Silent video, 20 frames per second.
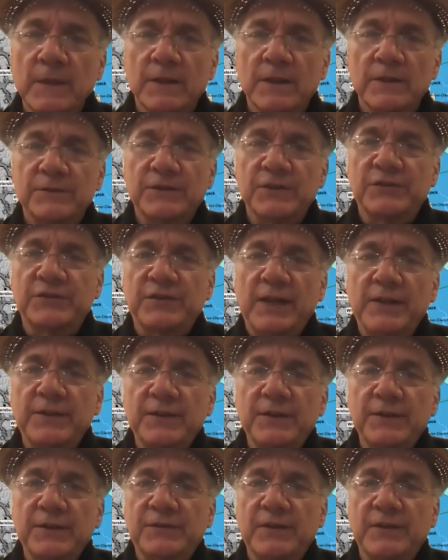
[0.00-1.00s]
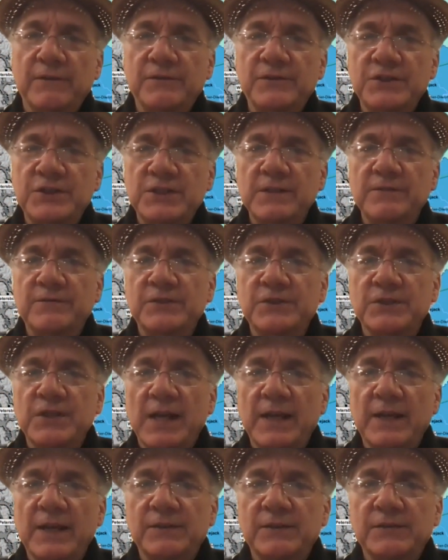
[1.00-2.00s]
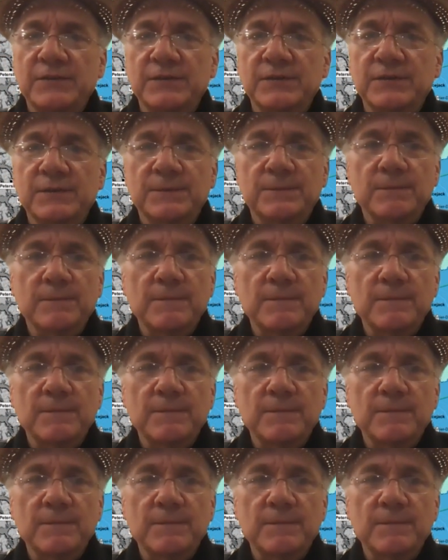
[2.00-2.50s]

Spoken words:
descendants of Chief Sheikhs.